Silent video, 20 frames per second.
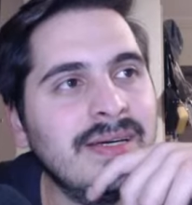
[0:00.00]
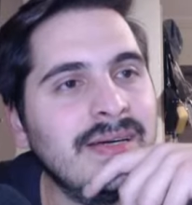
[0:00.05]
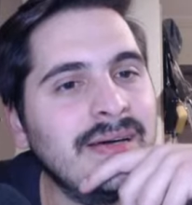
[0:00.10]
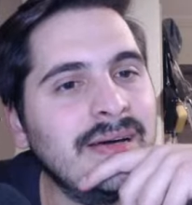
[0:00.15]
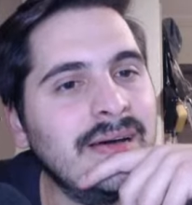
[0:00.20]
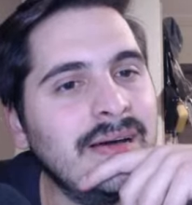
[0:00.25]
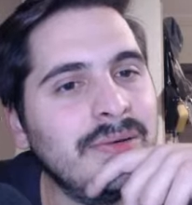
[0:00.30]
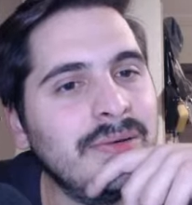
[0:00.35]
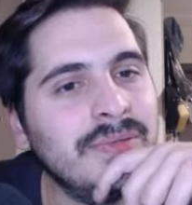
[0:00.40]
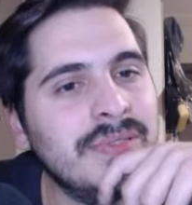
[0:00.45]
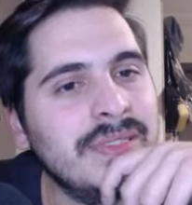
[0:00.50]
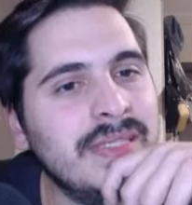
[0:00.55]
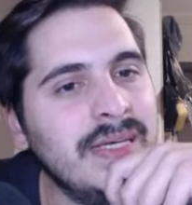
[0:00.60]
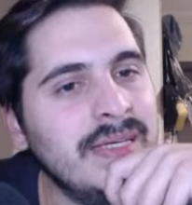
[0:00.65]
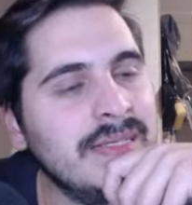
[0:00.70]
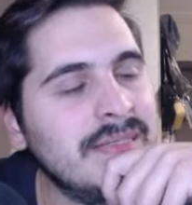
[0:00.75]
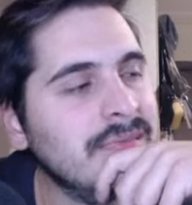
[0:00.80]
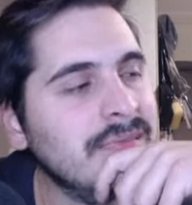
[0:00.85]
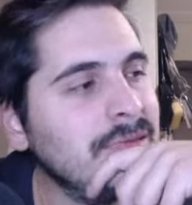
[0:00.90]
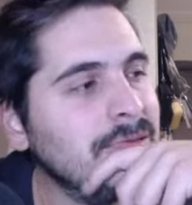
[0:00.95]
I would say.
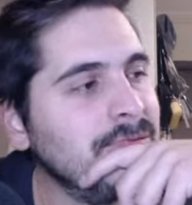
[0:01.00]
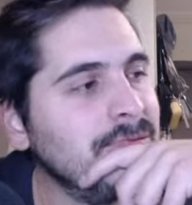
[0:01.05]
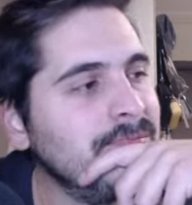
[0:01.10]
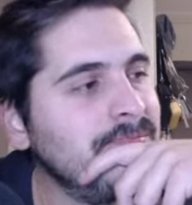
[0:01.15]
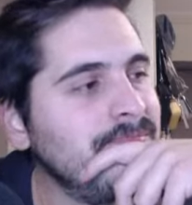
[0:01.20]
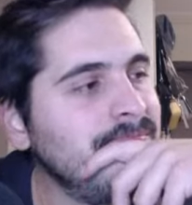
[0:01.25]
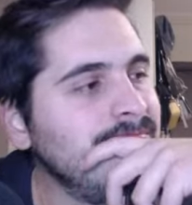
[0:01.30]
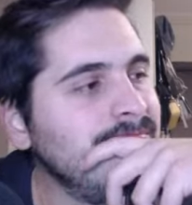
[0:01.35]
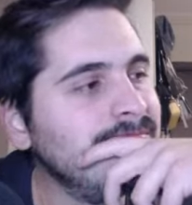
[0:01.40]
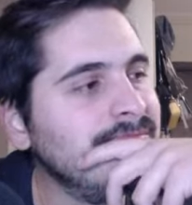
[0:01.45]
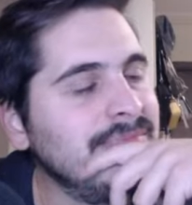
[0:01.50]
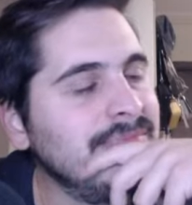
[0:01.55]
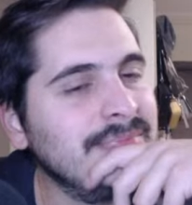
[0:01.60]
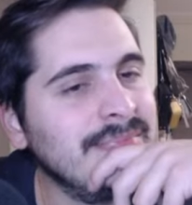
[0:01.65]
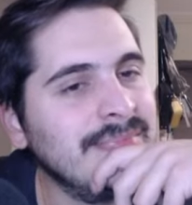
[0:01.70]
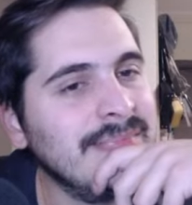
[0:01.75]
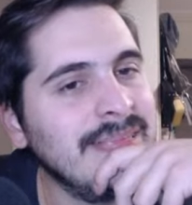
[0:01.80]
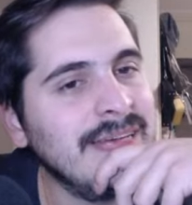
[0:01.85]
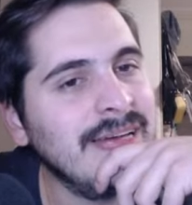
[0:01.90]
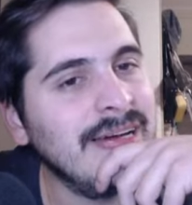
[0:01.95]
So,
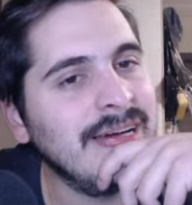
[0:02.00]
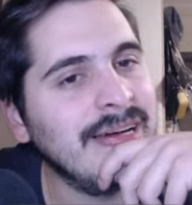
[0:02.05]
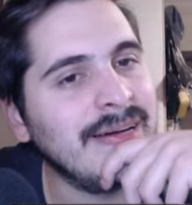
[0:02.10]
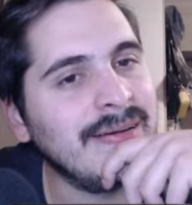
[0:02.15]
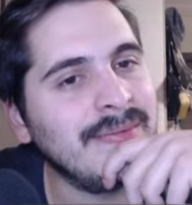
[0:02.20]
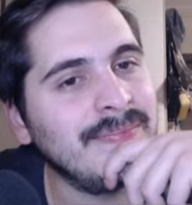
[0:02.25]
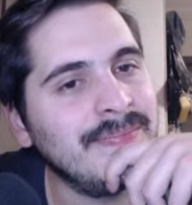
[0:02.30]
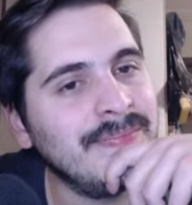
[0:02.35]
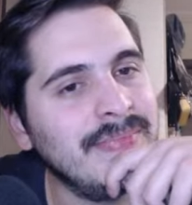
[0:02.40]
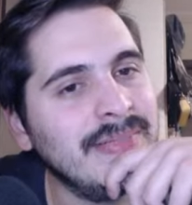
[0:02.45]
yeah,